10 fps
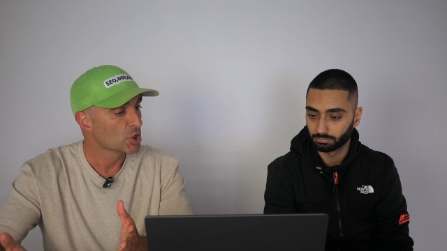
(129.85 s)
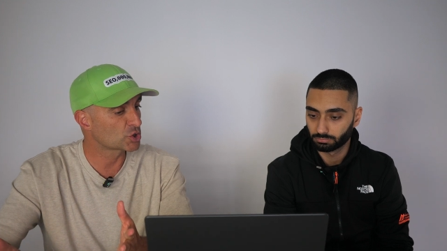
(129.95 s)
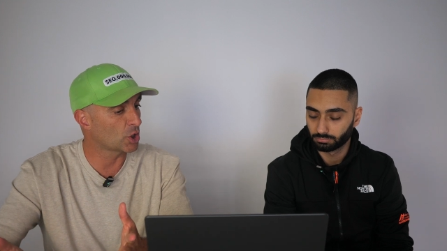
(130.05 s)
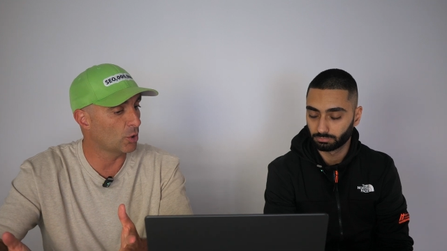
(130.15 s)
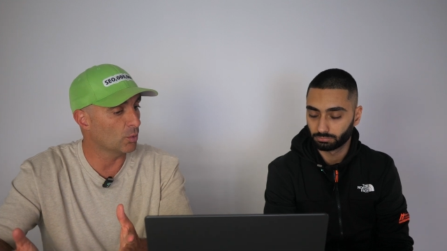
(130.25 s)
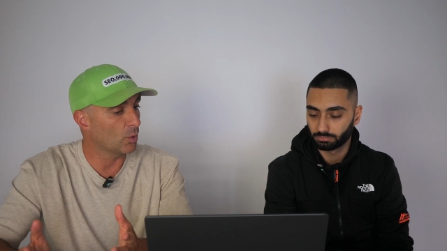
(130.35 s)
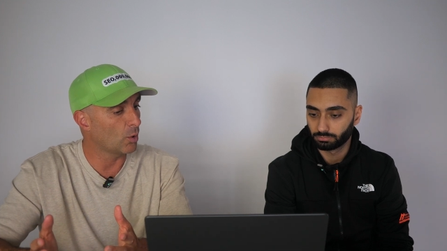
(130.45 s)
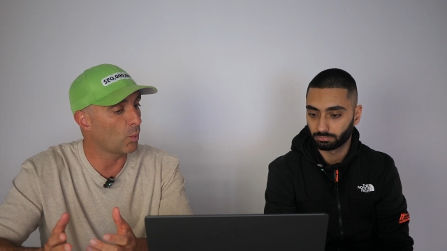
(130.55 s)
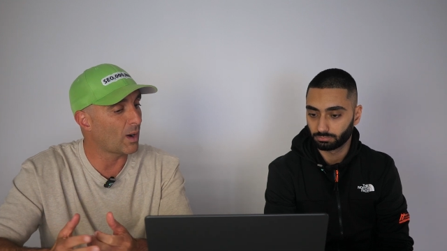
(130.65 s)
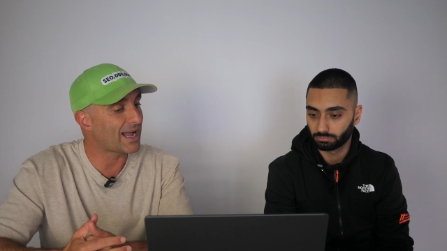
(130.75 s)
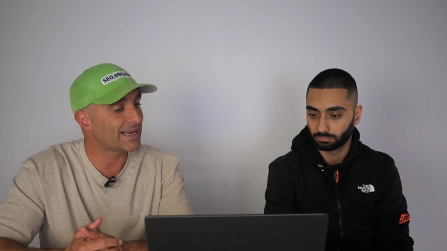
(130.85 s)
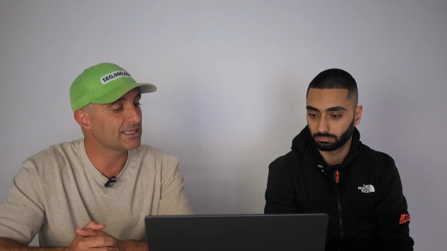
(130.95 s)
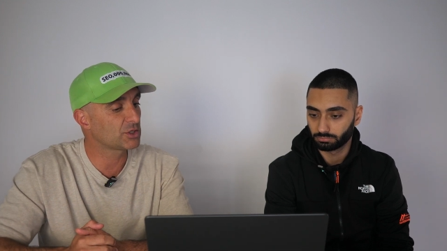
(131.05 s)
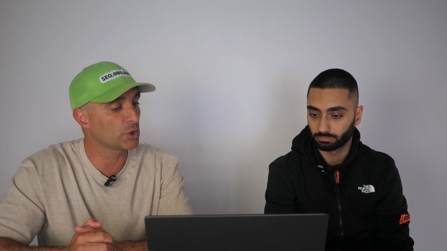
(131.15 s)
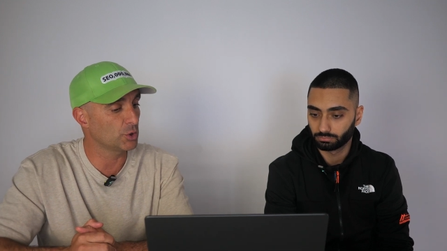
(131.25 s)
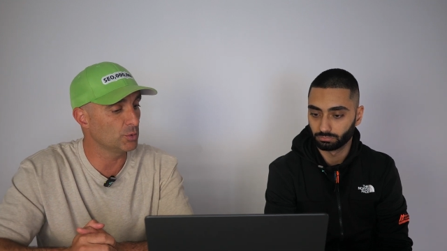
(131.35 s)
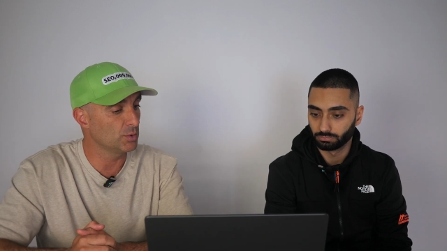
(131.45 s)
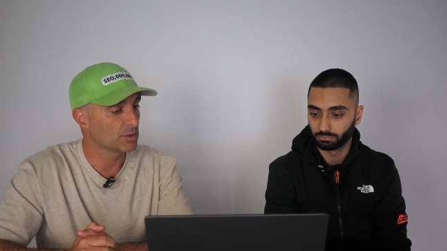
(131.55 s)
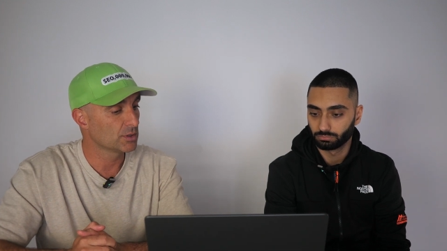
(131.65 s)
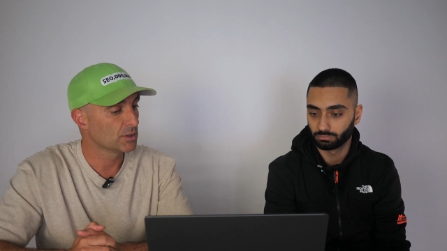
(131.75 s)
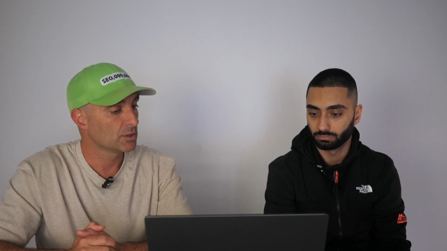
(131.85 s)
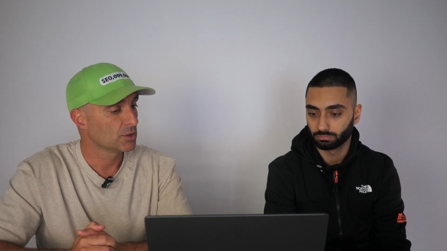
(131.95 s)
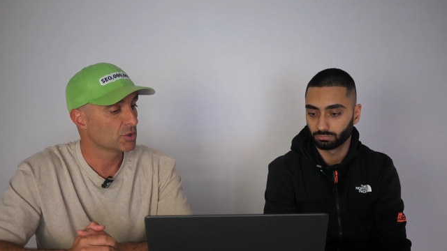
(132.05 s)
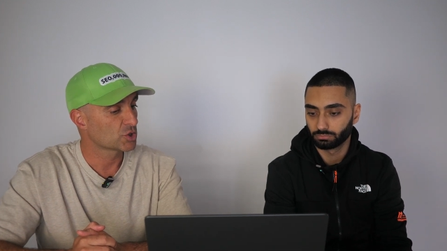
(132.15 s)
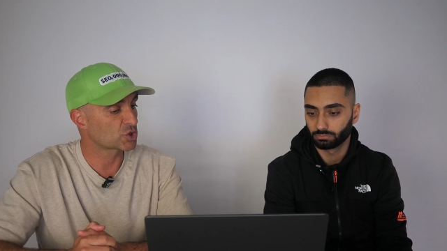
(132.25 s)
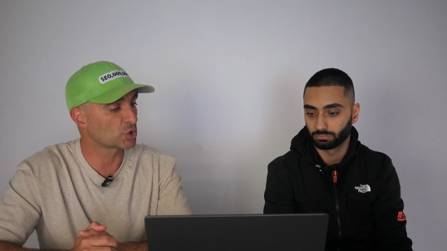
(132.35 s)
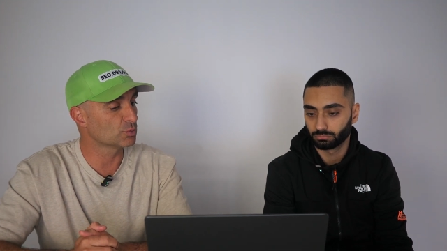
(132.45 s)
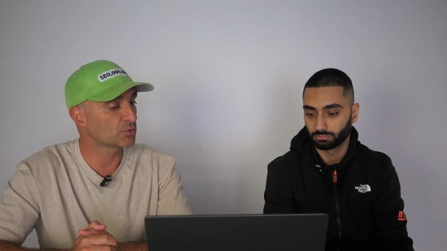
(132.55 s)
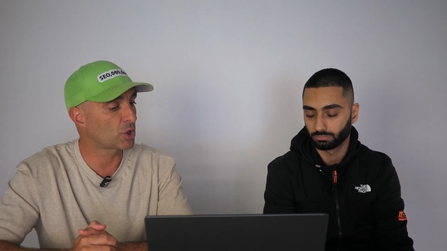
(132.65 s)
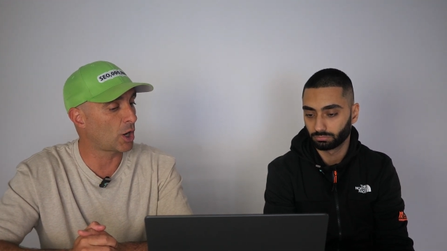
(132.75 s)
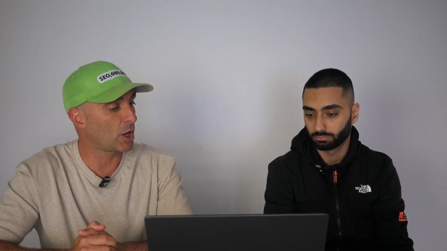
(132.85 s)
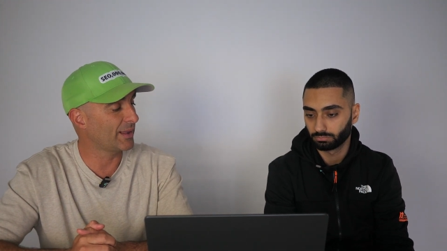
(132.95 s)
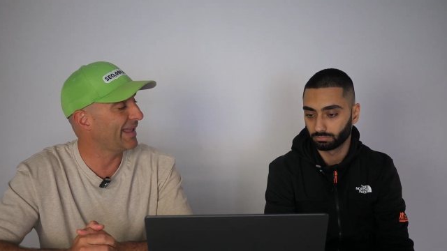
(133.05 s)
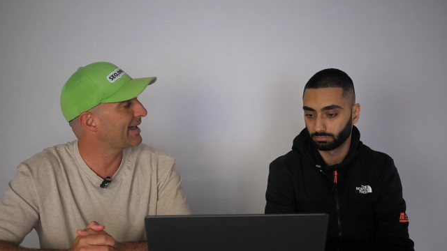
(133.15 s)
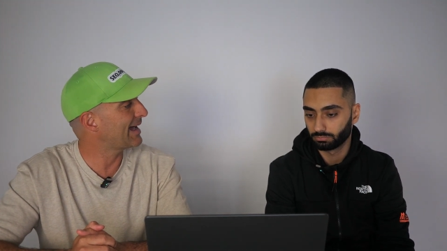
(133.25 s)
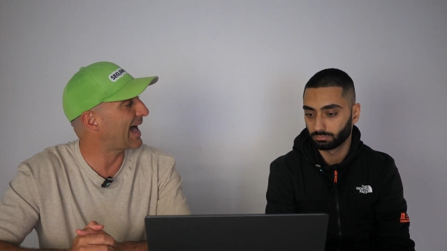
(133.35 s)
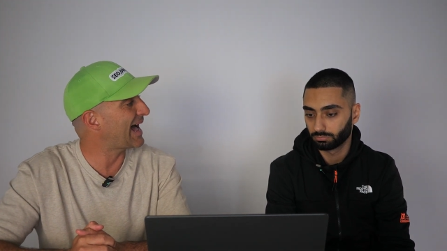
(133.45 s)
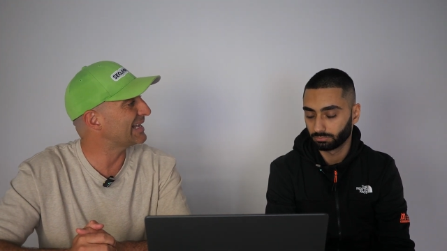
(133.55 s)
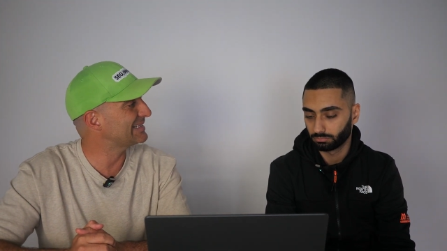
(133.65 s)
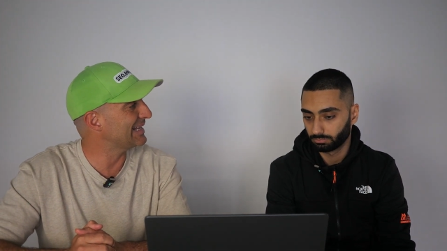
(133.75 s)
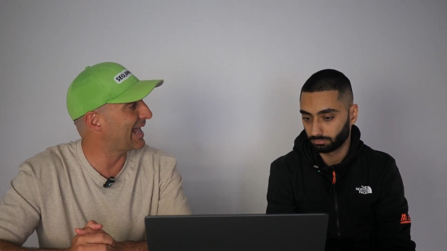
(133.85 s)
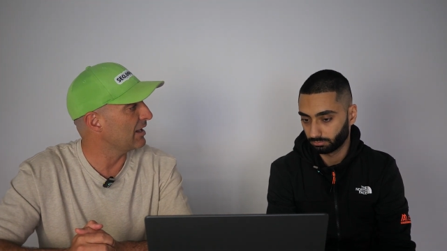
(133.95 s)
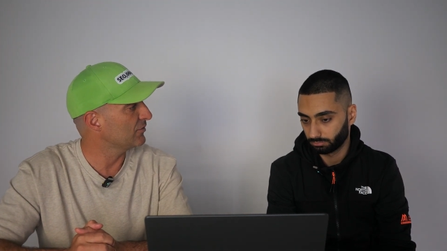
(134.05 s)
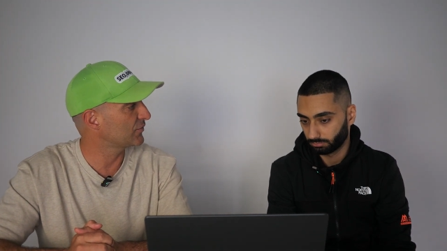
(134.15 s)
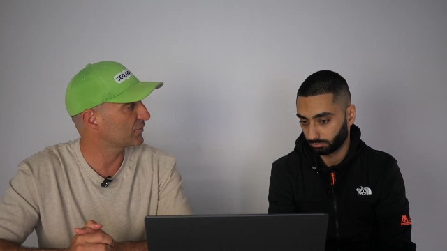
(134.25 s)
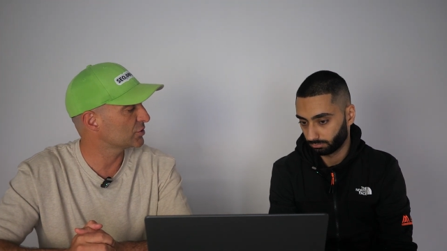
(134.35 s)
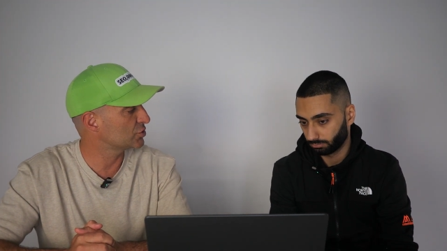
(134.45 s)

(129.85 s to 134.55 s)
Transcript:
Speaker 1: So why do some call it RDF